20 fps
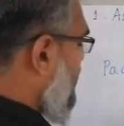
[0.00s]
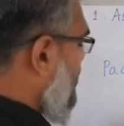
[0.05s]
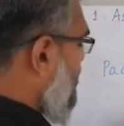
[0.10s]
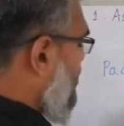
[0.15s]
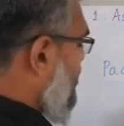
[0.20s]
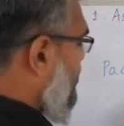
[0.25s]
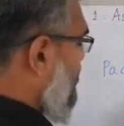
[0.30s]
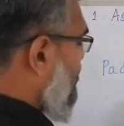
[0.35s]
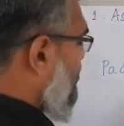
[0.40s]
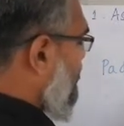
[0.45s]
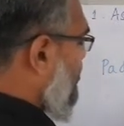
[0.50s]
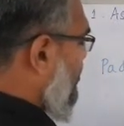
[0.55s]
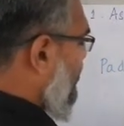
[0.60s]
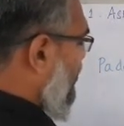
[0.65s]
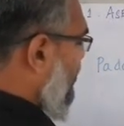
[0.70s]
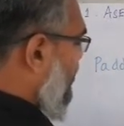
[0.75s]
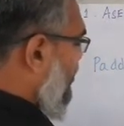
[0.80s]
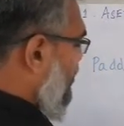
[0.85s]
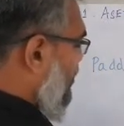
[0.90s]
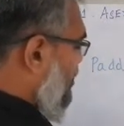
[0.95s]
the
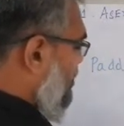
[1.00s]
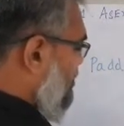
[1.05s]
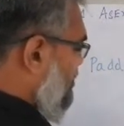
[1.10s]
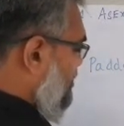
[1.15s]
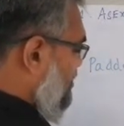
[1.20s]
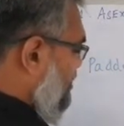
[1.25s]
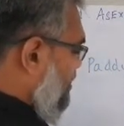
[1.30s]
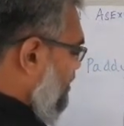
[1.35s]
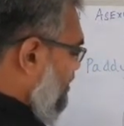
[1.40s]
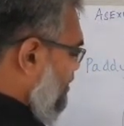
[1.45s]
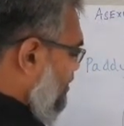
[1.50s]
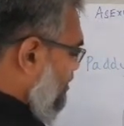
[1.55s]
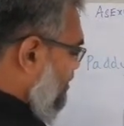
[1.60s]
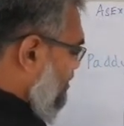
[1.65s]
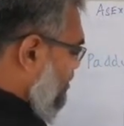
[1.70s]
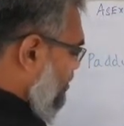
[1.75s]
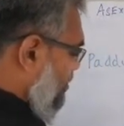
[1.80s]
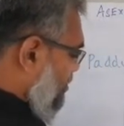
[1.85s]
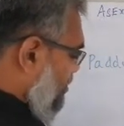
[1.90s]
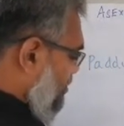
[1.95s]
monocot seed
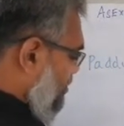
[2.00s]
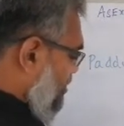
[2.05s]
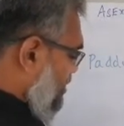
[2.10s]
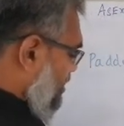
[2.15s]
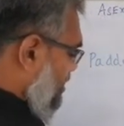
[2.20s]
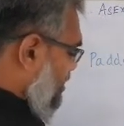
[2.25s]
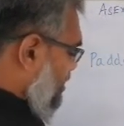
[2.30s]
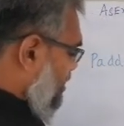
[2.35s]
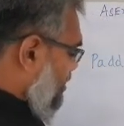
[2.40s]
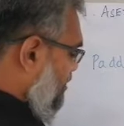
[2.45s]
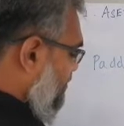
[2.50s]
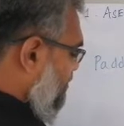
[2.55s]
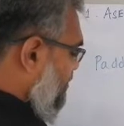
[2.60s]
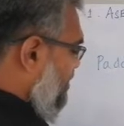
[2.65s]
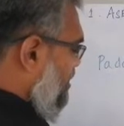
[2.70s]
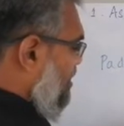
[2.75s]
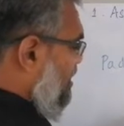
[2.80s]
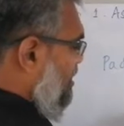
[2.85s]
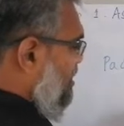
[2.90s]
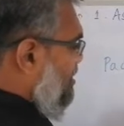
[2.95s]
totally,
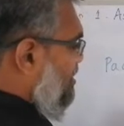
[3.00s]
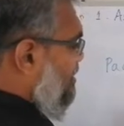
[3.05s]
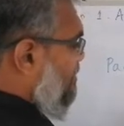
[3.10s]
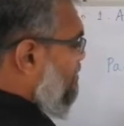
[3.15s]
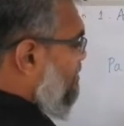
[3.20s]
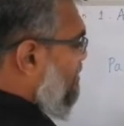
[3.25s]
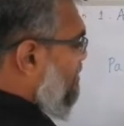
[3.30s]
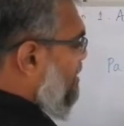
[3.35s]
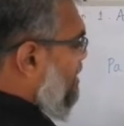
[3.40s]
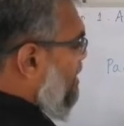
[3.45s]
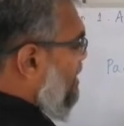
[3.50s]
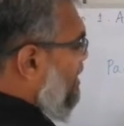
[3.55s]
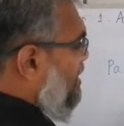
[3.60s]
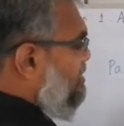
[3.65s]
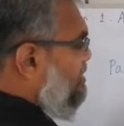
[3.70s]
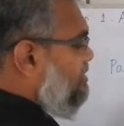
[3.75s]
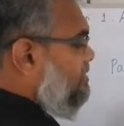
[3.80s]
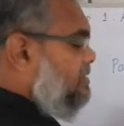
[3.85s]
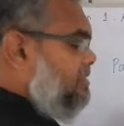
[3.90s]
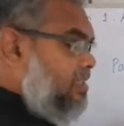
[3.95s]
the
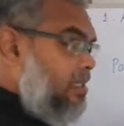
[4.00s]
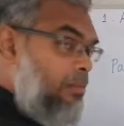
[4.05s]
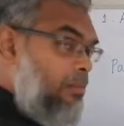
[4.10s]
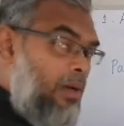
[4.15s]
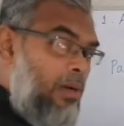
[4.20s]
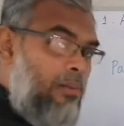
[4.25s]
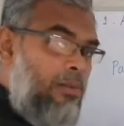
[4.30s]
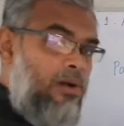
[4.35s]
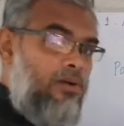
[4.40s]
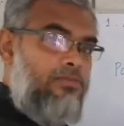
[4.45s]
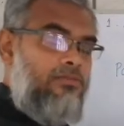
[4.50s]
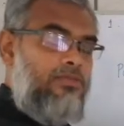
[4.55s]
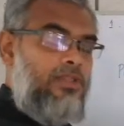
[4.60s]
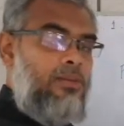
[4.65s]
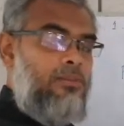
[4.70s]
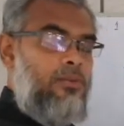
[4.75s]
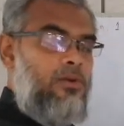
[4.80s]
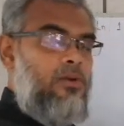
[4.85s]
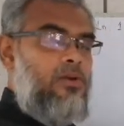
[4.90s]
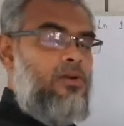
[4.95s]
maximum of the
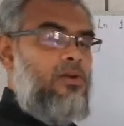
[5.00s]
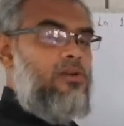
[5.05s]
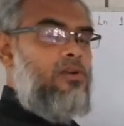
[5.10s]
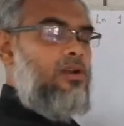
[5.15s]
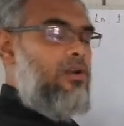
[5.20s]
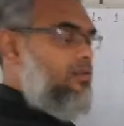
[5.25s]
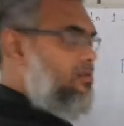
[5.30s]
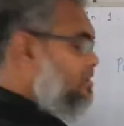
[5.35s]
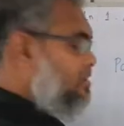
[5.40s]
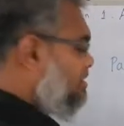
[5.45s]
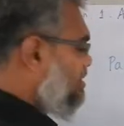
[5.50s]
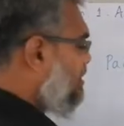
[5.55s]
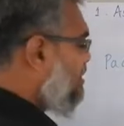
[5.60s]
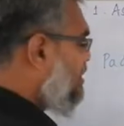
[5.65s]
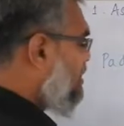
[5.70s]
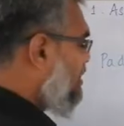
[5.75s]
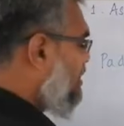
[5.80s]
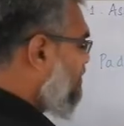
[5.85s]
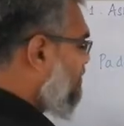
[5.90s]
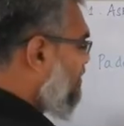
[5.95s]
monocot
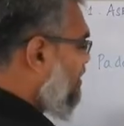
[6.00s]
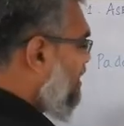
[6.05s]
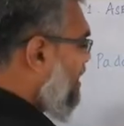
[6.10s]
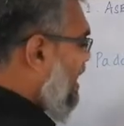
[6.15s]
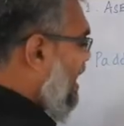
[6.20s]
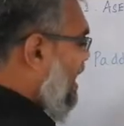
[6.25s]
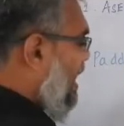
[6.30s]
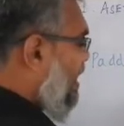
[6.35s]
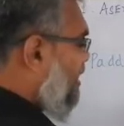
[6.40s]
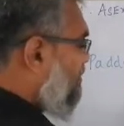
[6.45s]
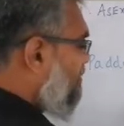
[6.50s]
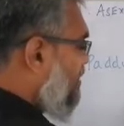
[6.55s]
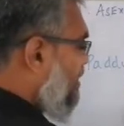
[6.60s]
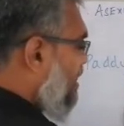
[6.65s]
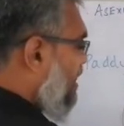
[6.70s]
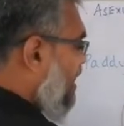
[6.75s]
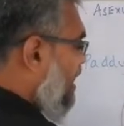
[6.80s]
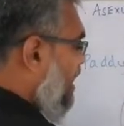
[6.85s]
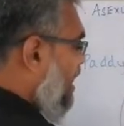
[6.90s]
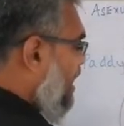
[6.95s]
seed will have
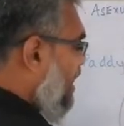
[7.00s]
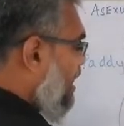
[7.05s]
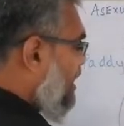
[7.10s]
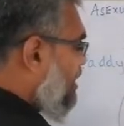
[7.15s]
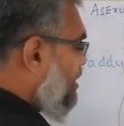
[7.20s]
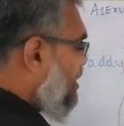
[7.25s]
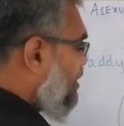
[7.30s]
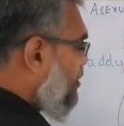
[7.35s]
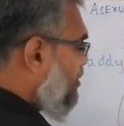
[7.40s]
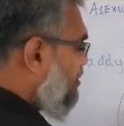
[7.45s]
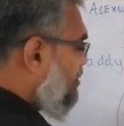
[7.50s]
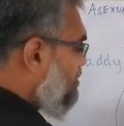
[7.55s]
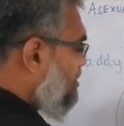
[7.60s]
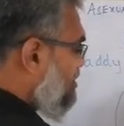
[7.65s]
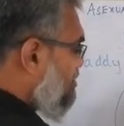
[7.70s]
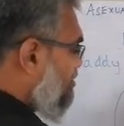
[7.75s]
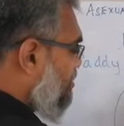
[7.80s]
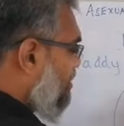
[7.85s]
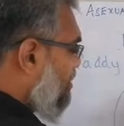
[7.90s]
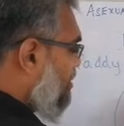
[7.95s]

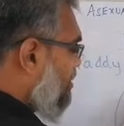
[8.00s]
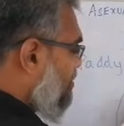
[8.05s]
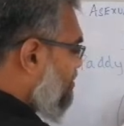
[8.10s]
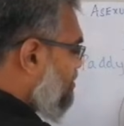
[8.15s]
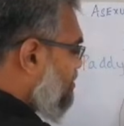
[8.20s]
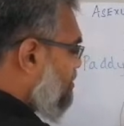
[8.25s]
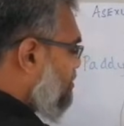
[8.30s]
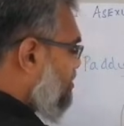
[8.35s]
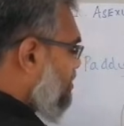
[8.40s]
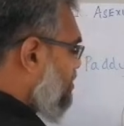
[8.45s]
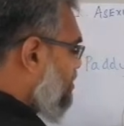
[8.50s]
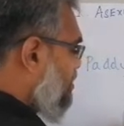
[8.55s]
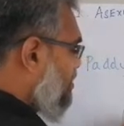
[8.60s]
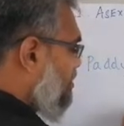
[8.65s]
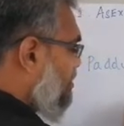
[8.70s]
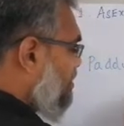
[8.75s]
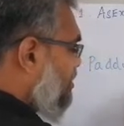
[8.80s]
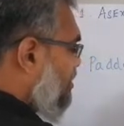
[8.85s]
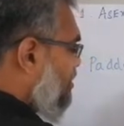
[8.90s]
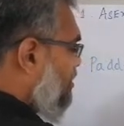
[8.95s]
endosperm. So the
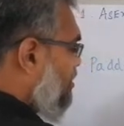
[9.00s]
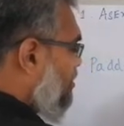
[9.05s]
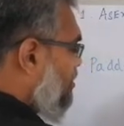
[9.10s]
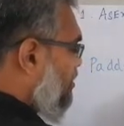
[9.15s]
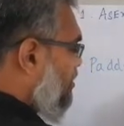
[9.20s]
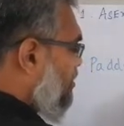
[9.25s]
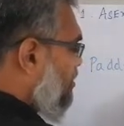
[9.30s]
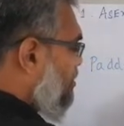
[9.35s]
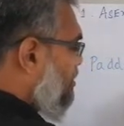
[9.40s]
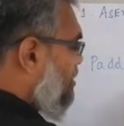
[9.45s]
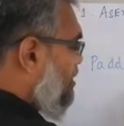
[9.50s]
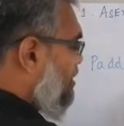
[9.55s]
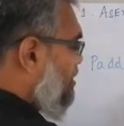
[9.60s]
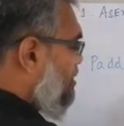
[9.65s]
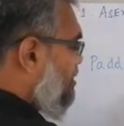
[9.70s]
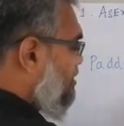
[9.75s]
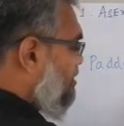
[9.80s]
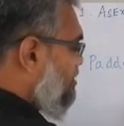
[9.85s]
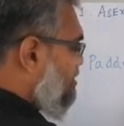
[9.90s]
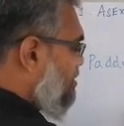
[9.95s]

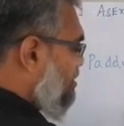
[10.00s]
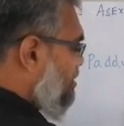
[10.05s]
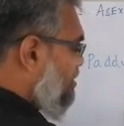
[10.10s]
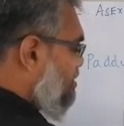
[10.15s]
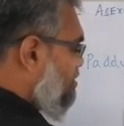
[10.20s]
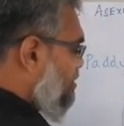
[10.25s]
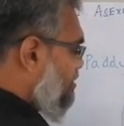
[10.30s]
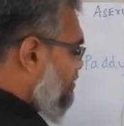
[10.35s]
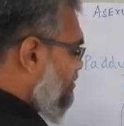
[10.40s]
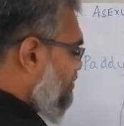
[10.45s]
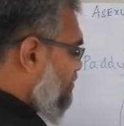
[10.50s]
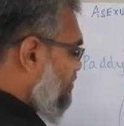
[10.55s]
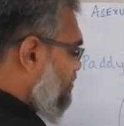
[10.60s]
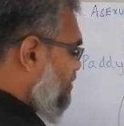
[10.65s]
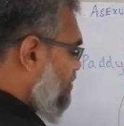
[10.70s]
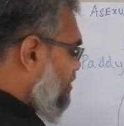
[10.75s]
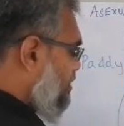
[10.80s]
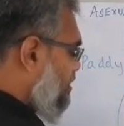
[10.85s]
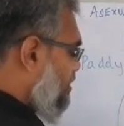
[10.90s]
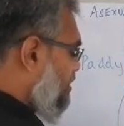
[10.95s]
total, this region
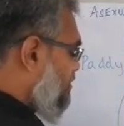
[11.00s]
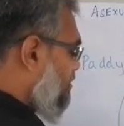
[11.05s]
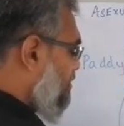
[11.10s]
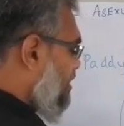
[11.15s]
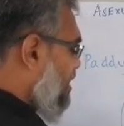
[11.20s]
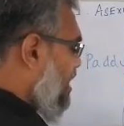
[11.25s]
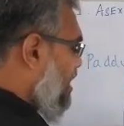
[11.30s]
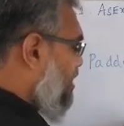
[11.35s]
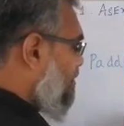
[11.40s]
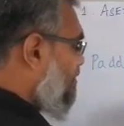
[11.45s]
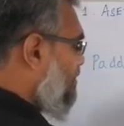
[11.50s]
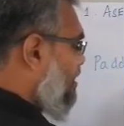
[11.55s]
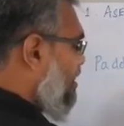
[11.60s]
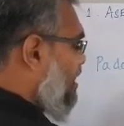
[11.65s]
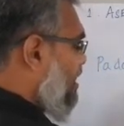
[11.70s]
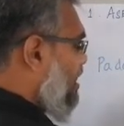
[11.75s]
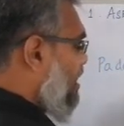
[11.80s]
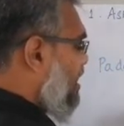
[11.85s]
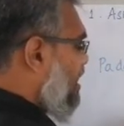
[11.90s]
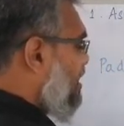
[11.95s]
fully, it will have
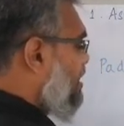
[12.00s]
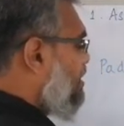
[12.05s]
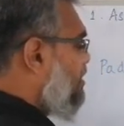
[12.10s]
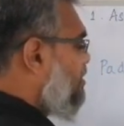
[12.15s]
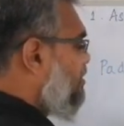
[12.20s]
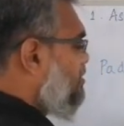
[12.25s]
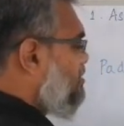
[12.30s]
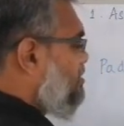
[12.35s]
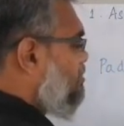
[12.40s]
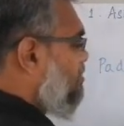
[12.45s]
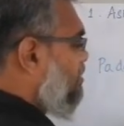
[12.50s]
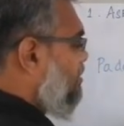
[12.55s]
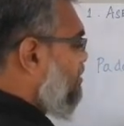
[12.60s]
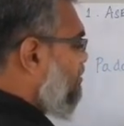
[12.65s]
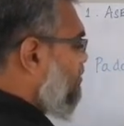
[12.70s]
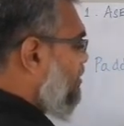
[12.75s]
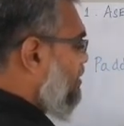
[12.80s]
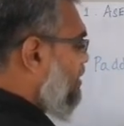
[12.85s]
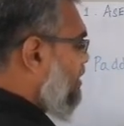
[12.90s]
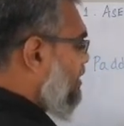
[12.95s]
endosperm
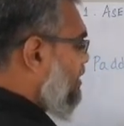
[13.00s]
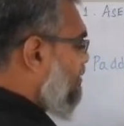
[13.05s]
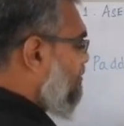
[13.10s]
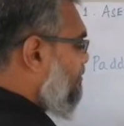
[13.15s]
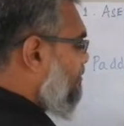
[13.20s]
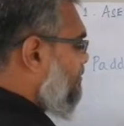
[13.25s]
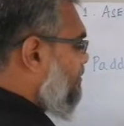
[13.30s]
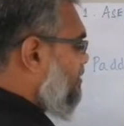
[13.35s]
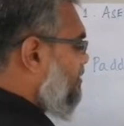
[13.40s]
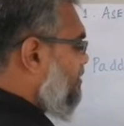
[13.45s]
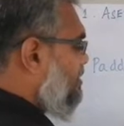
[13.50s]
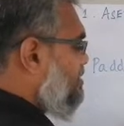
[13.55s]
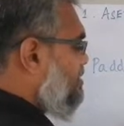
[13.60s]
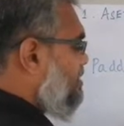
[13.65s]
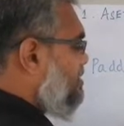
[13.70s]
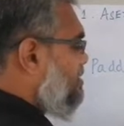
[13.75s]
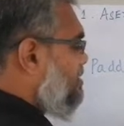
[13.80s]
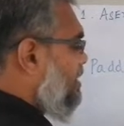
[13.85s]
only. This is